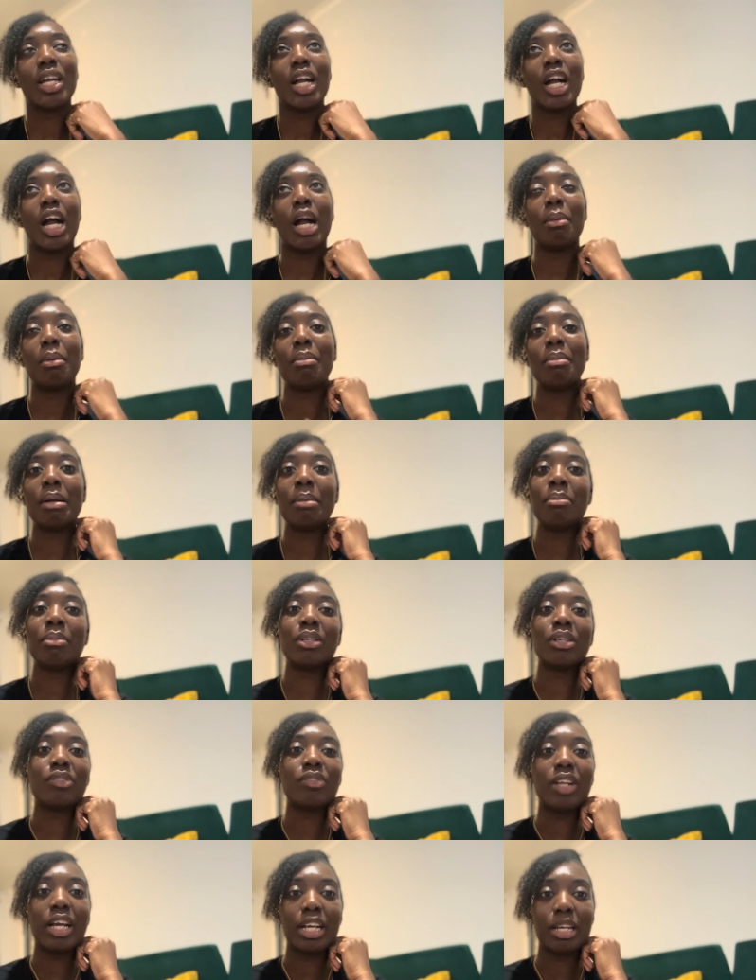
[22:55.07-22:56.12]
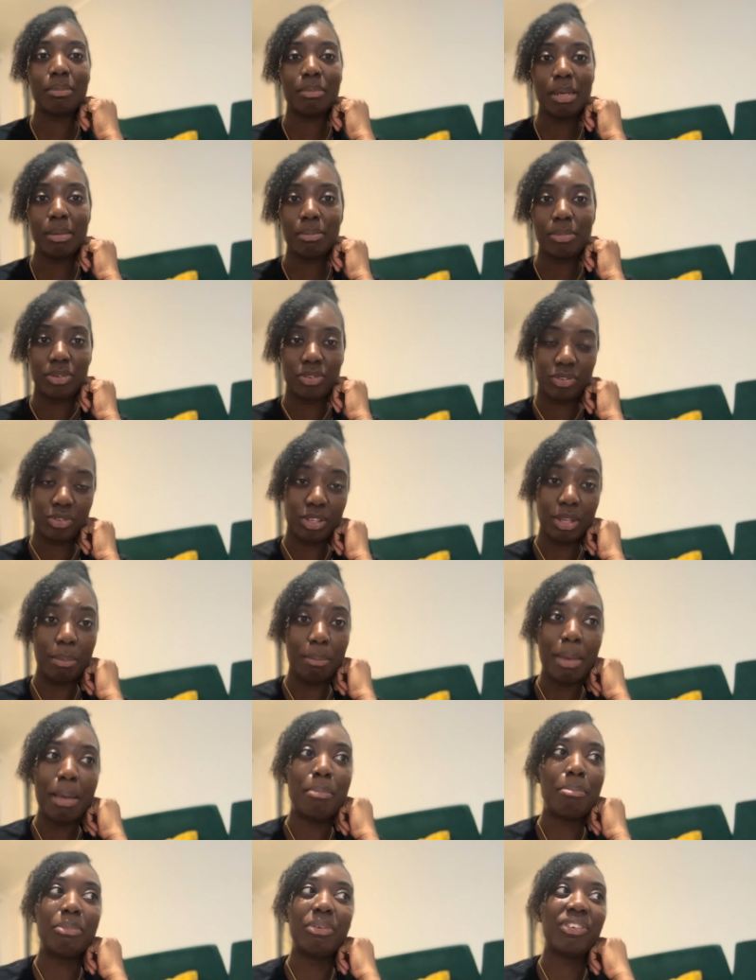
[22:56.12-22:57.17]
a member of like a
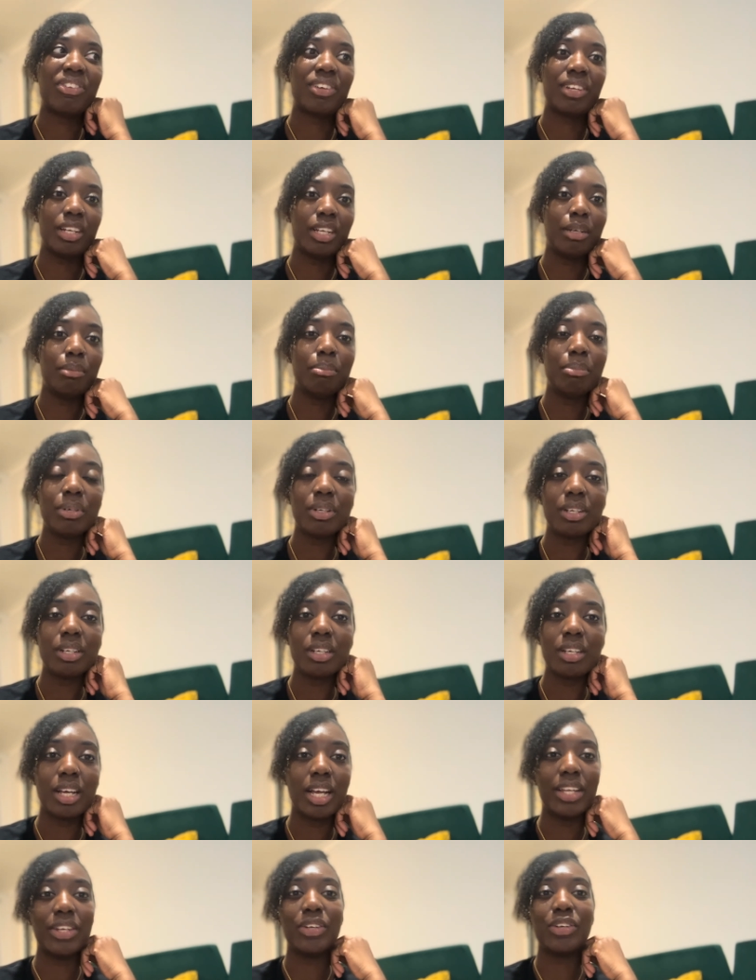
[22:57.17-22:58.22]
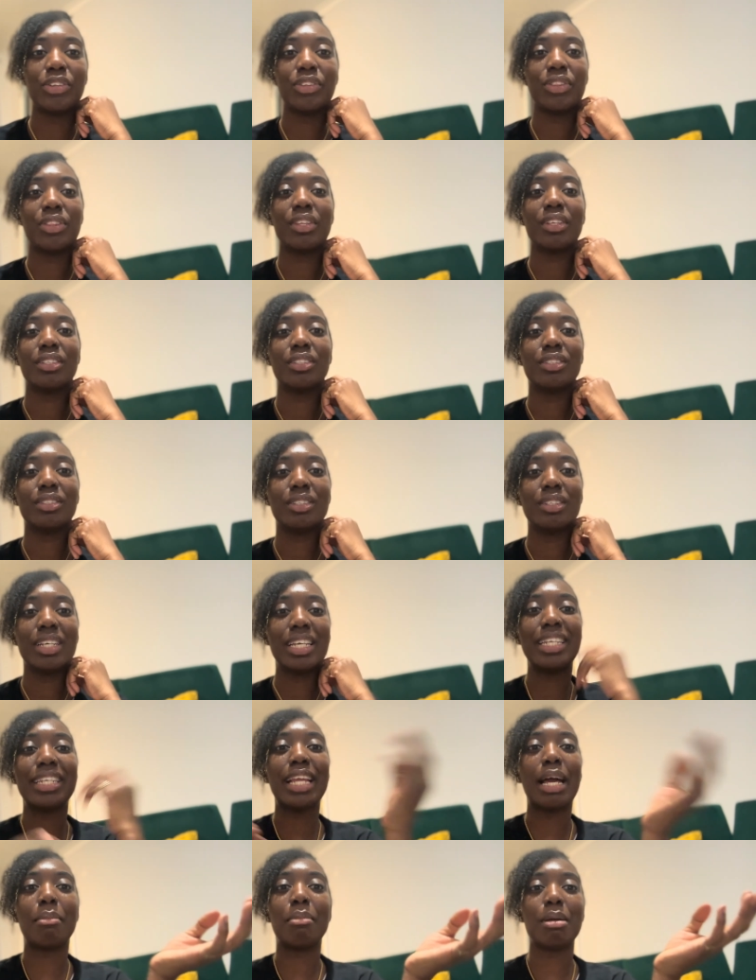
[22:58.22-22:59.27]
members club, and
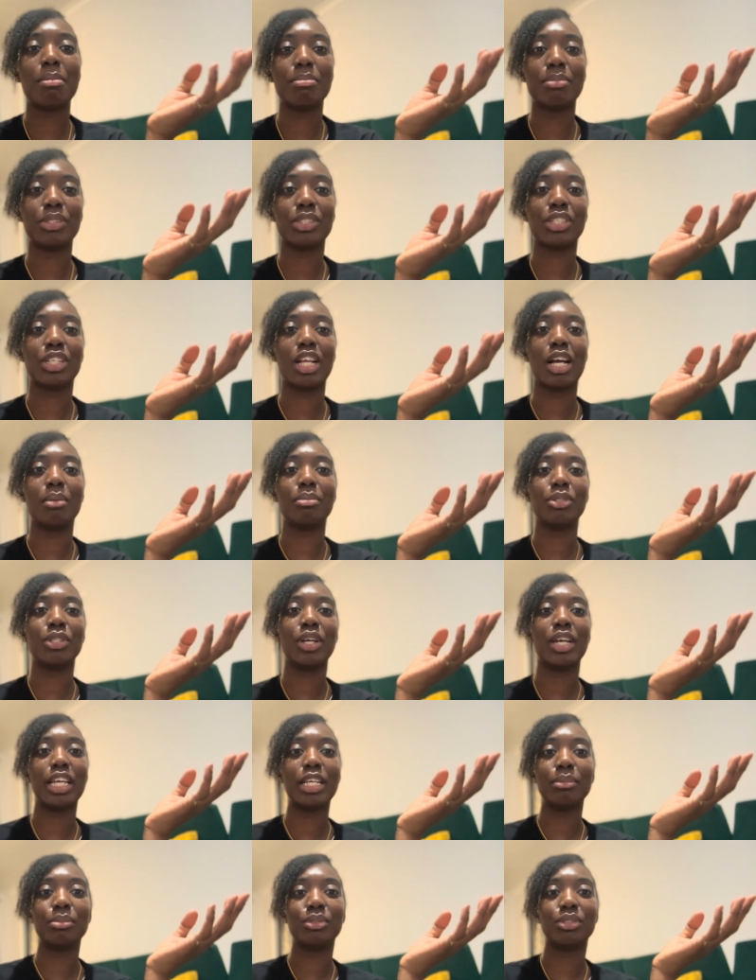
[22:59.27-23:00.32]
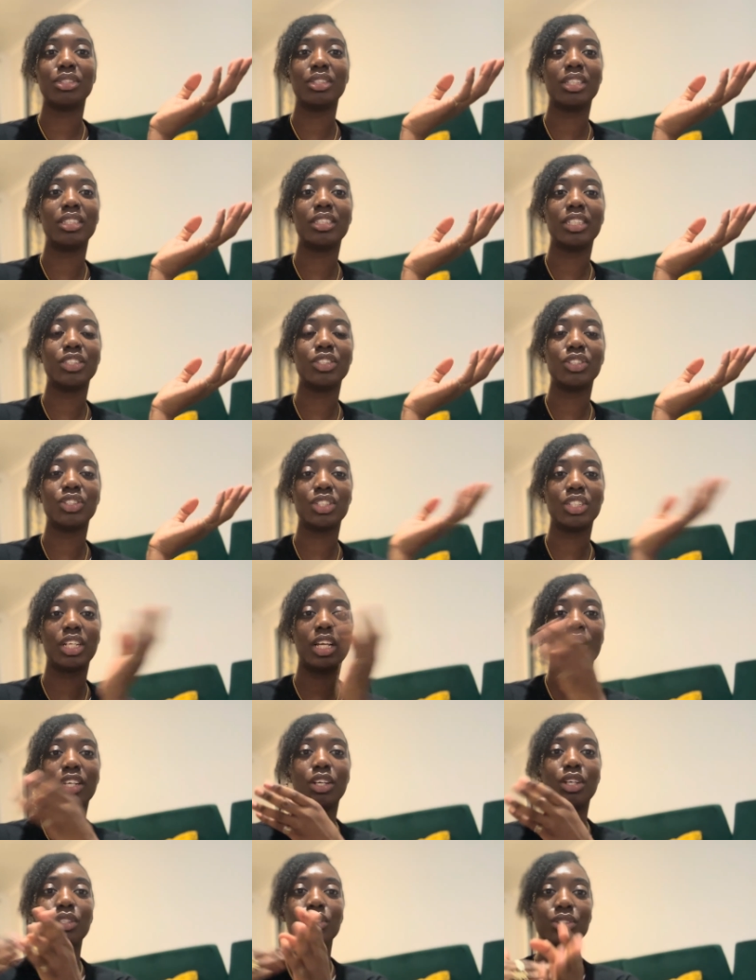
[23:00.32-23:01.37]
in that members club you're able to essentially like go